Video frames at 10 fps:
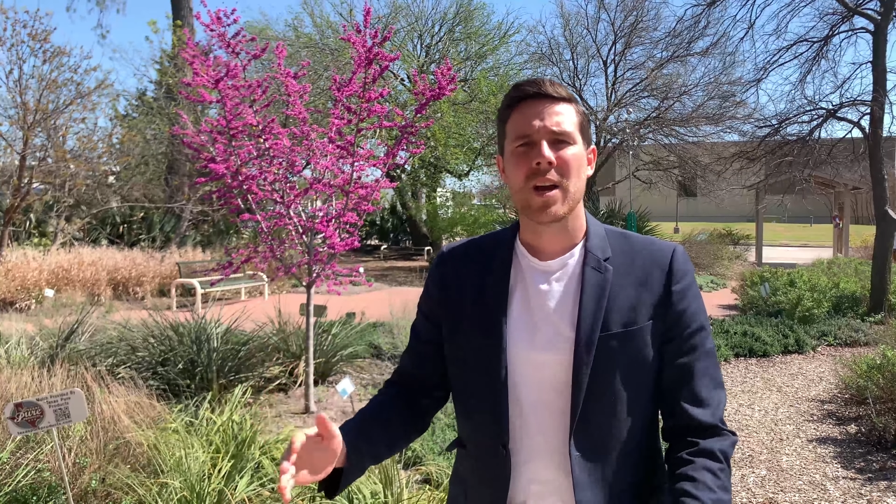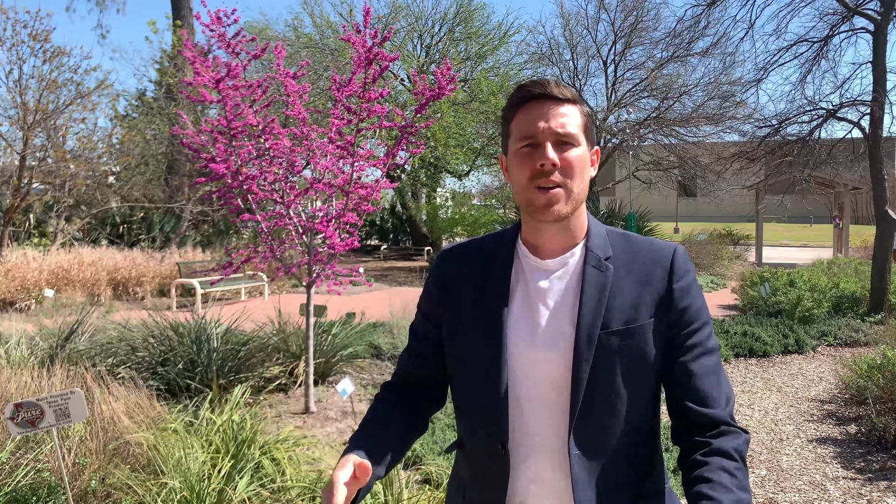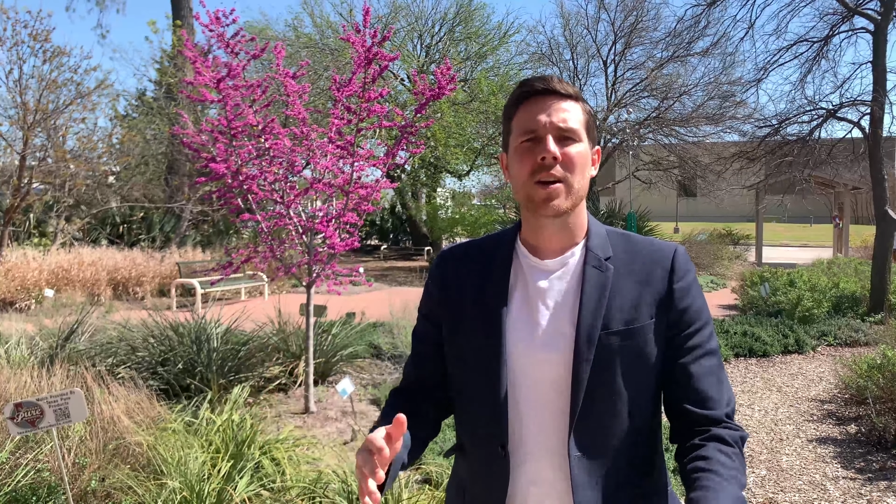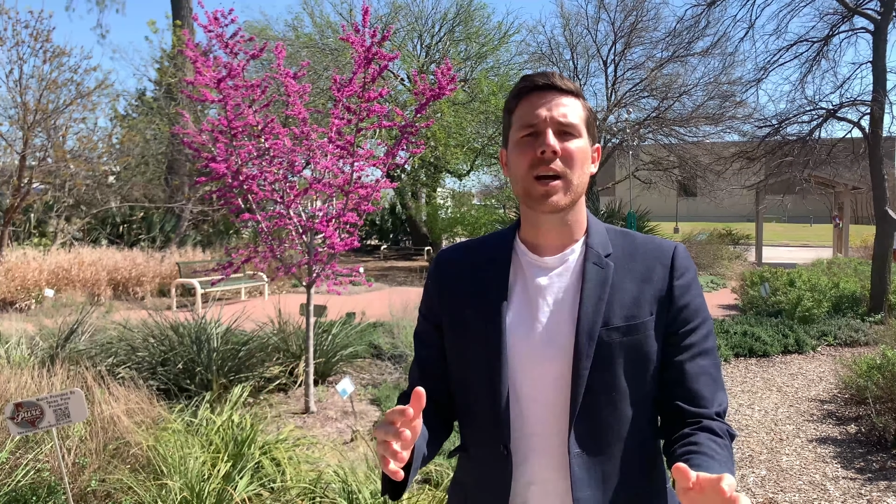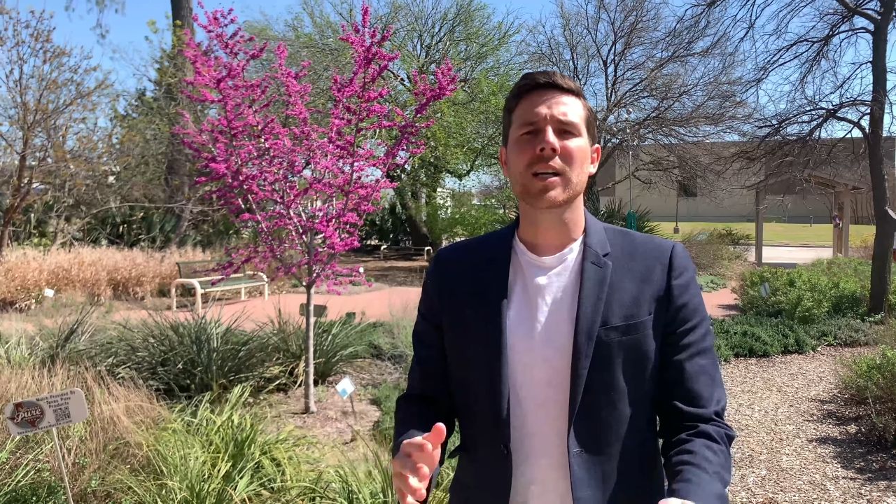
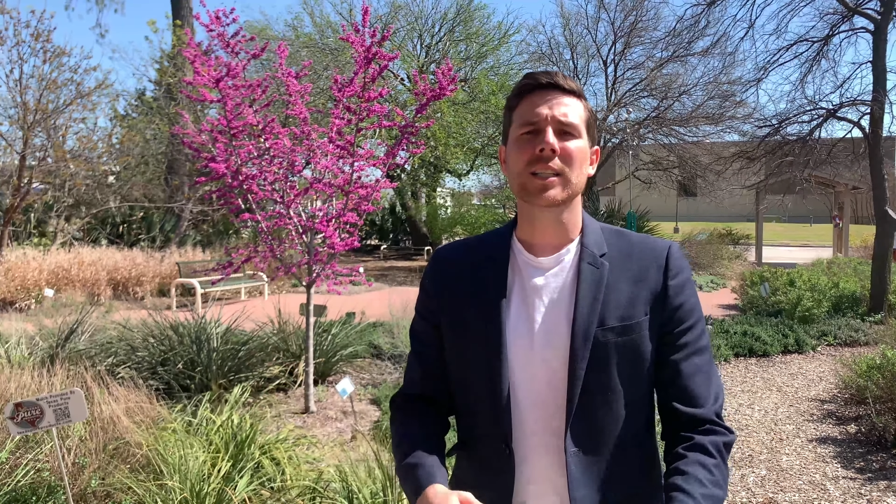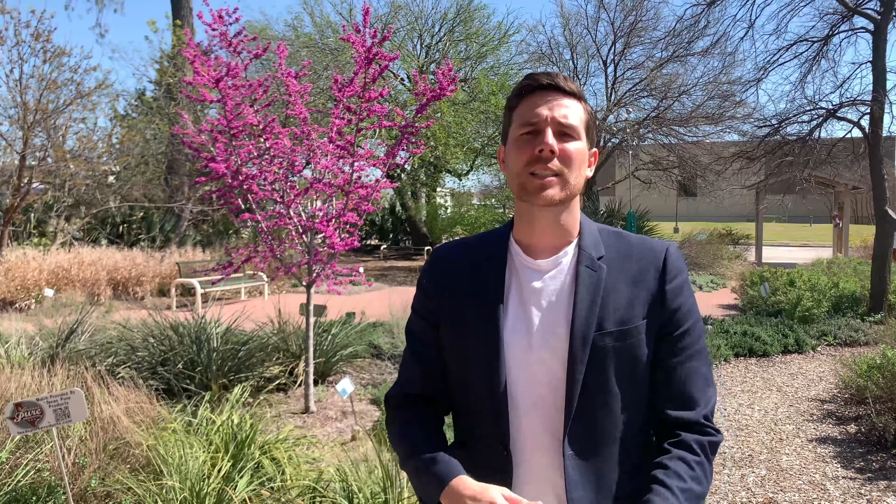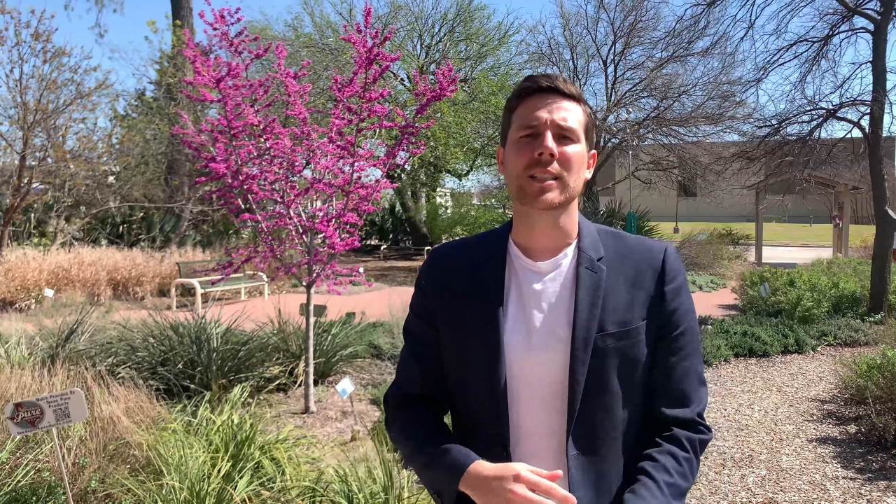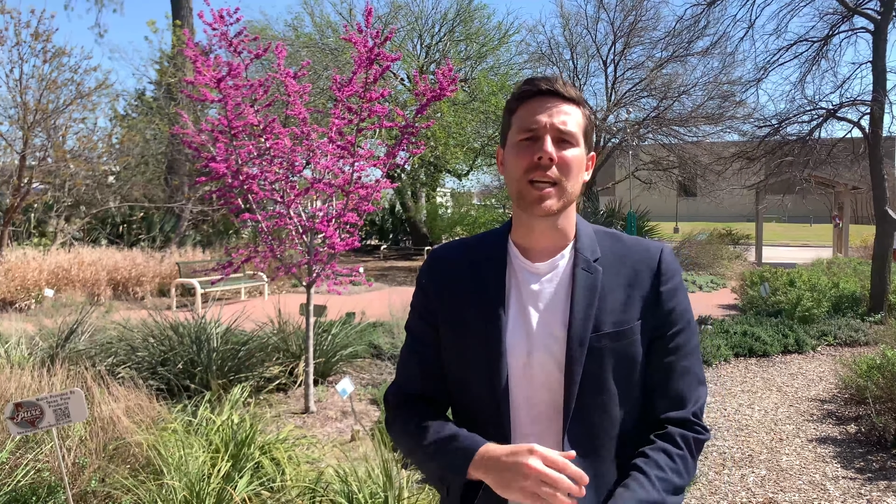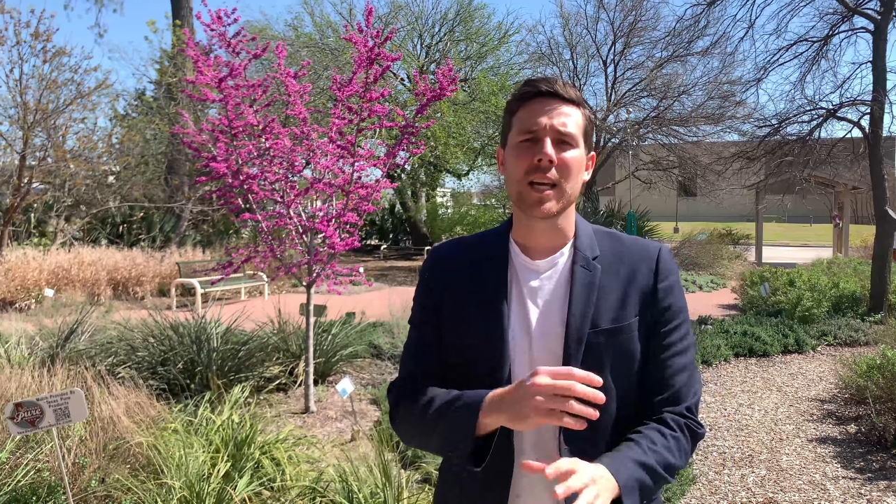you're going to
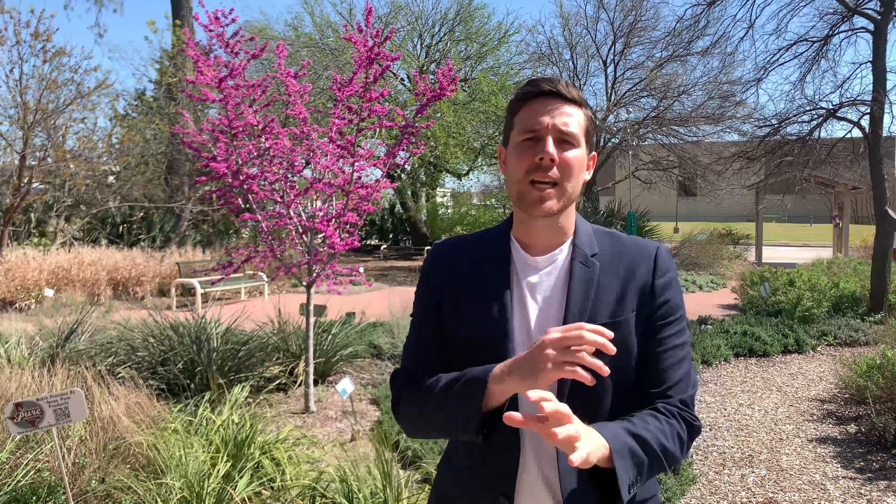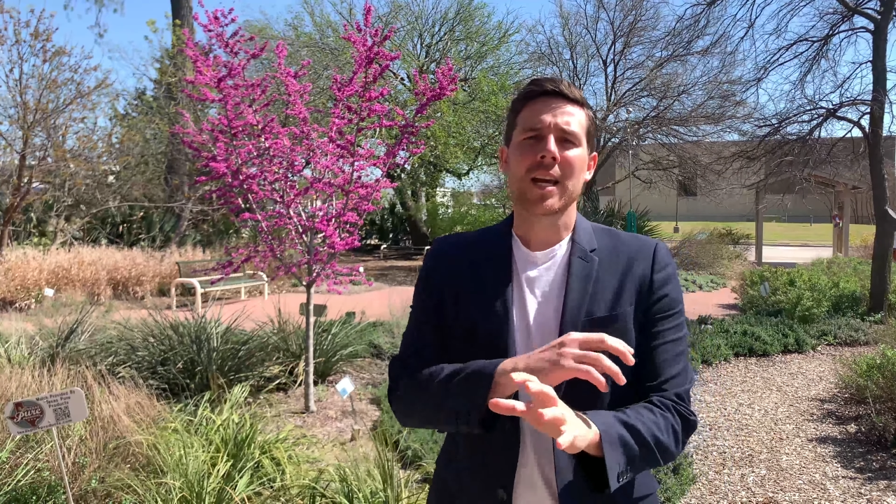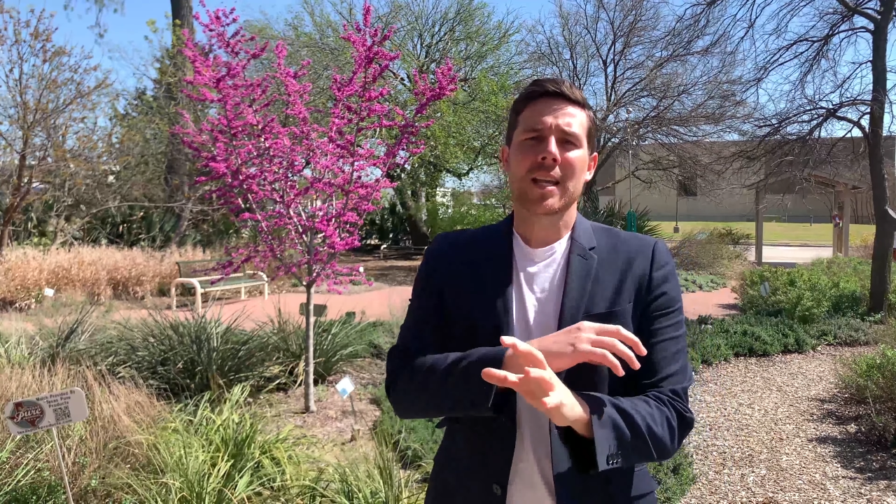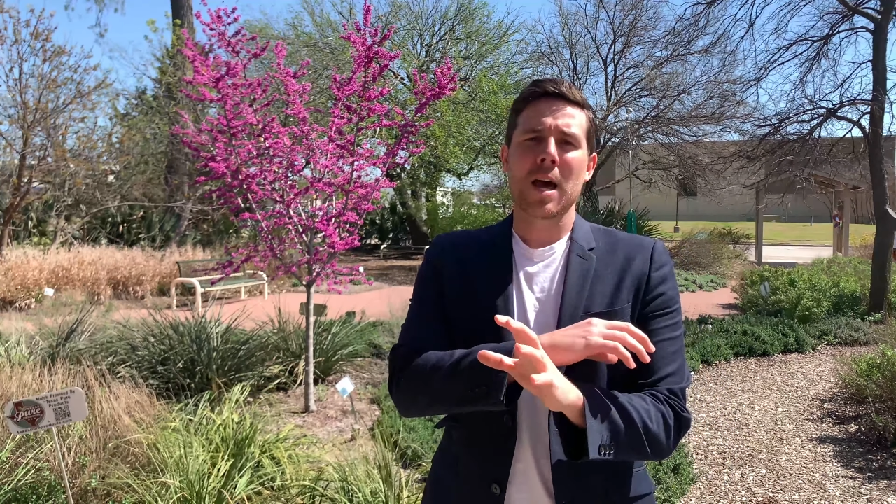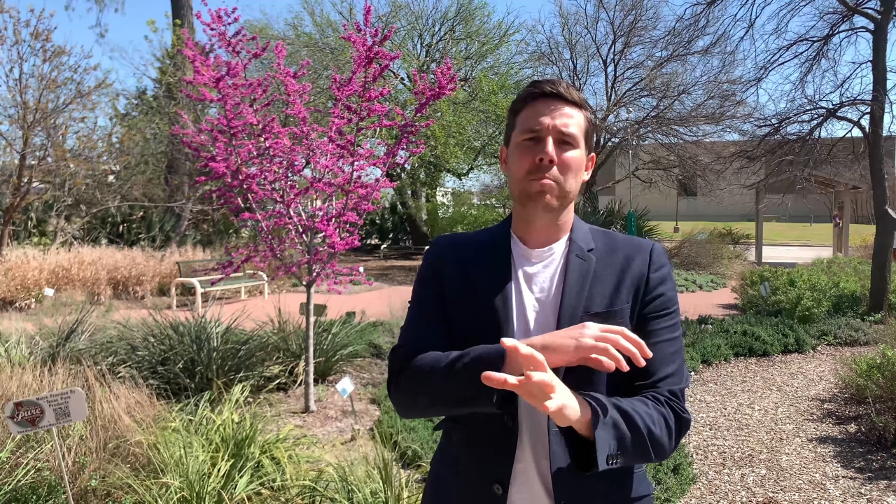see
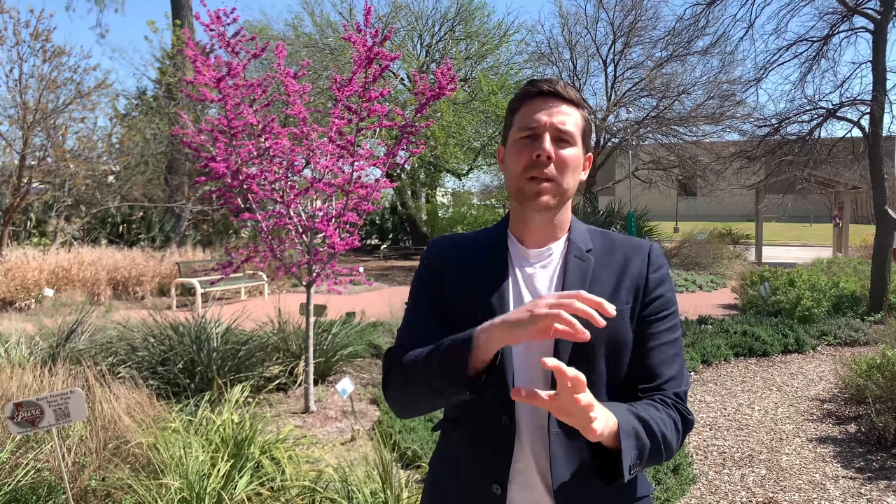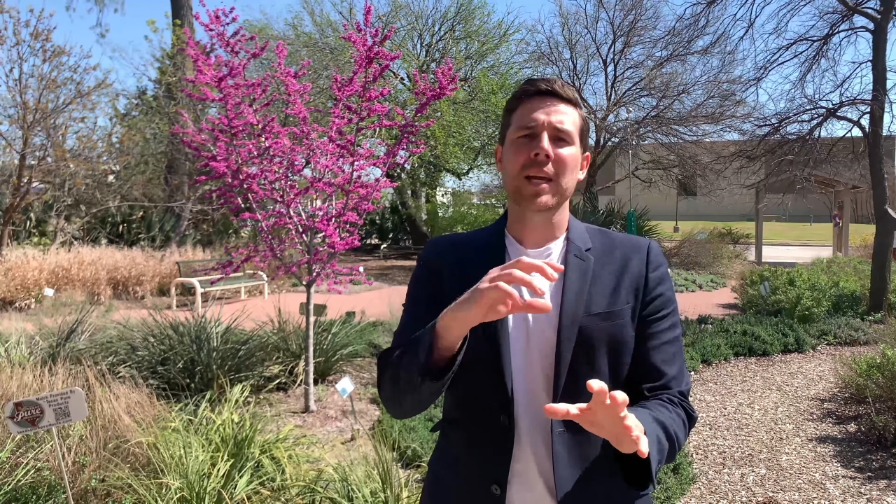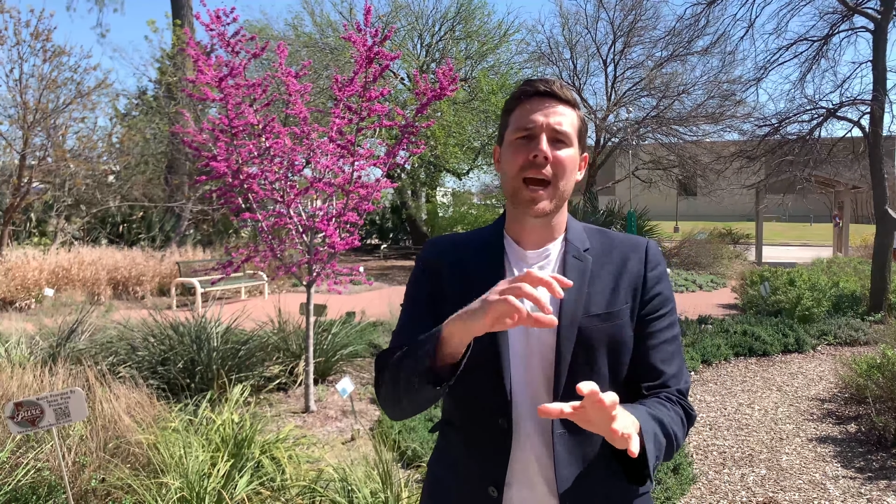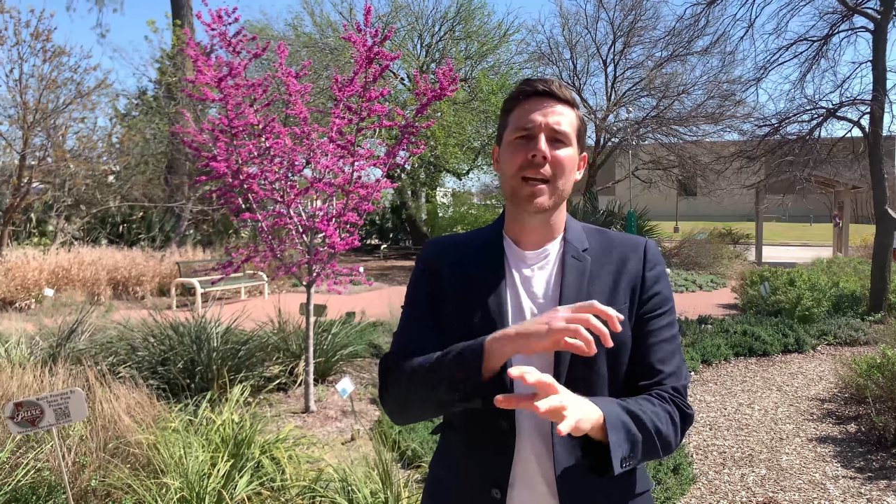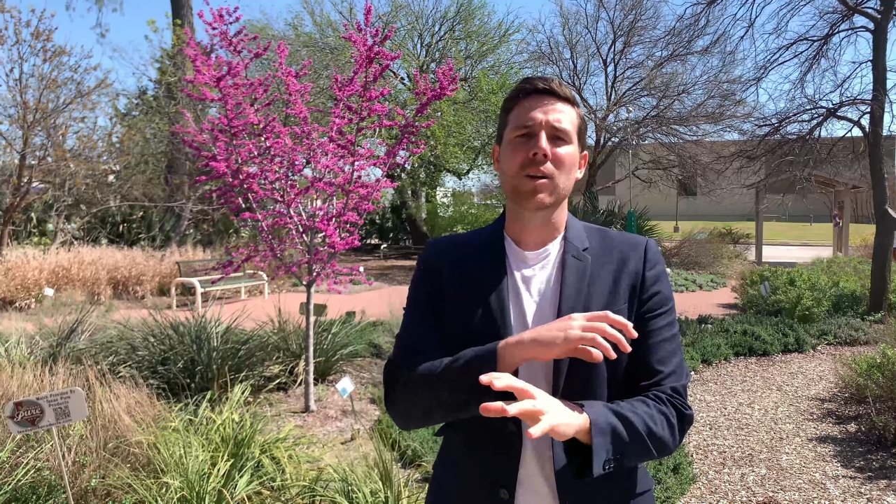that Blnk
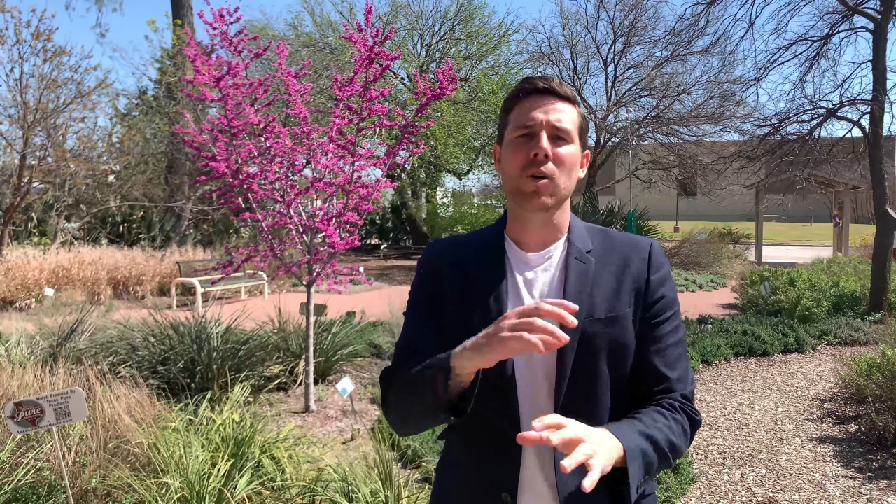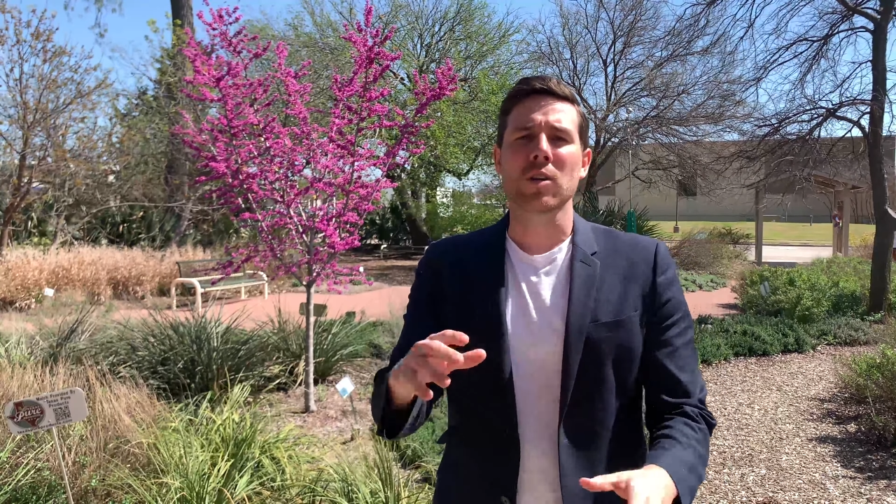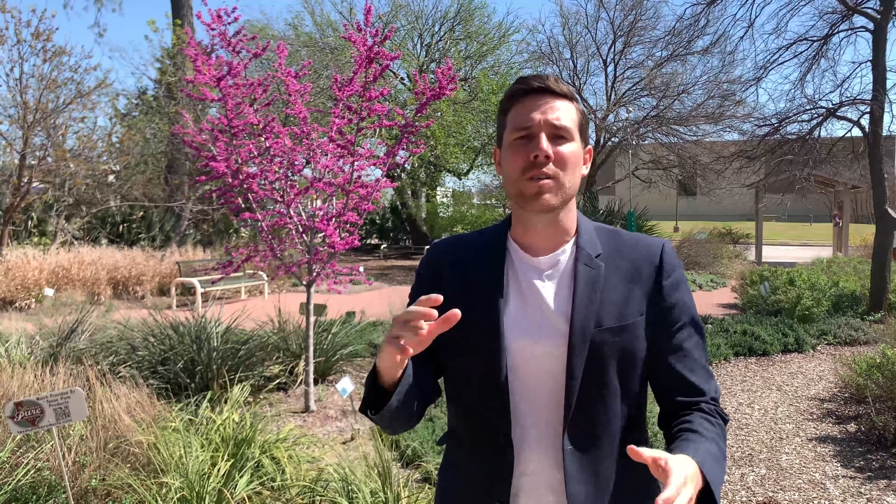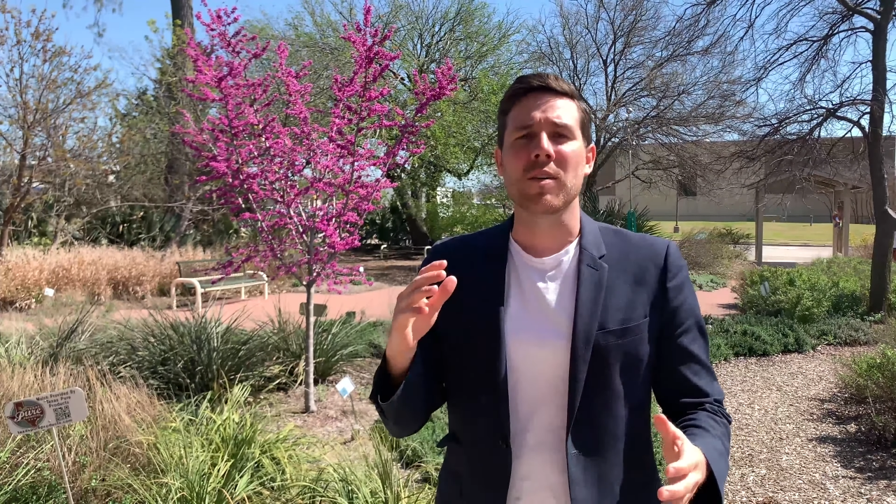had a growth of